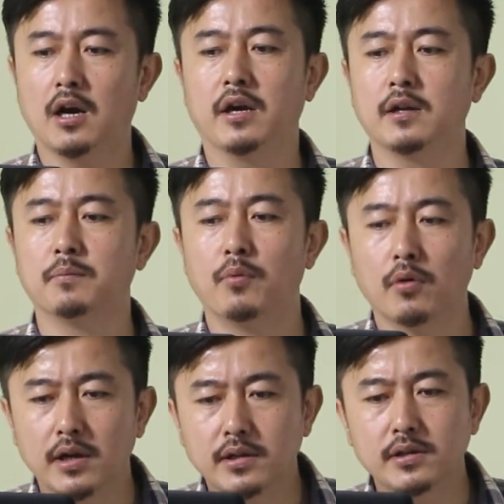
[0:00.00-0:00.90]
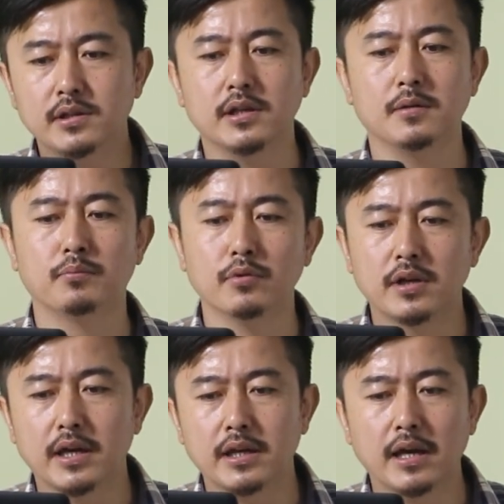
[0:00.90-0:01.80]
in Poland, in
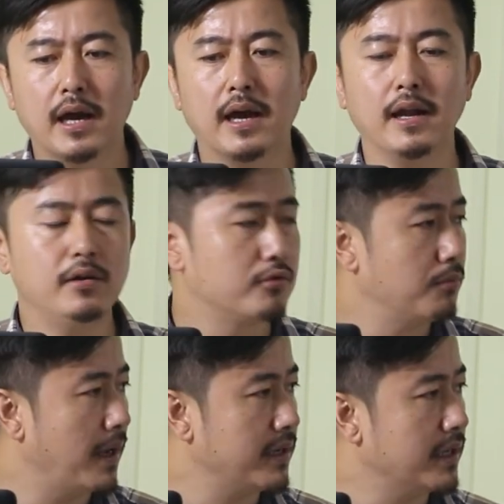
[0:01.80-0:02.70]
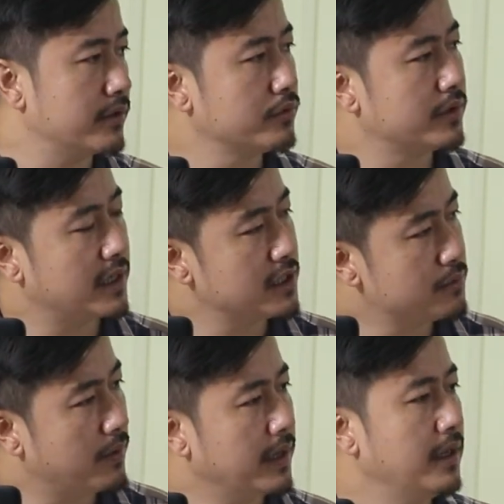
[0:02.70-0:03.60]
Bulgaria, and Romania. So that
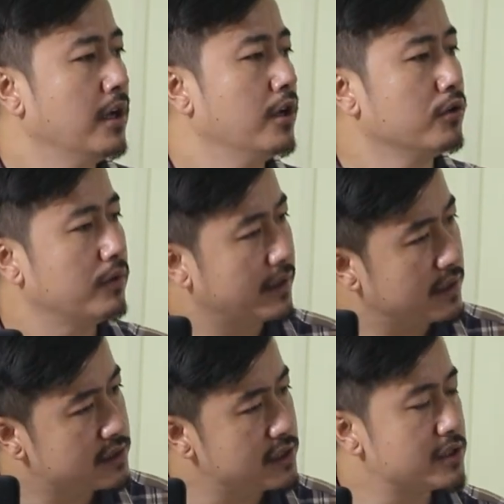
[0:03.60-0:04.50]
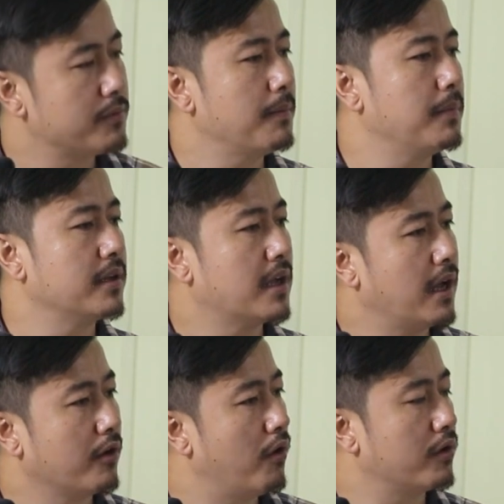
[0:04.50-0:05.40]
is why United States of
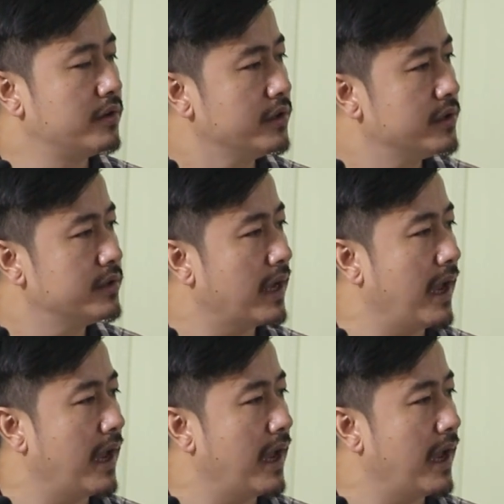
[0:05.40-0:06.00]
America got little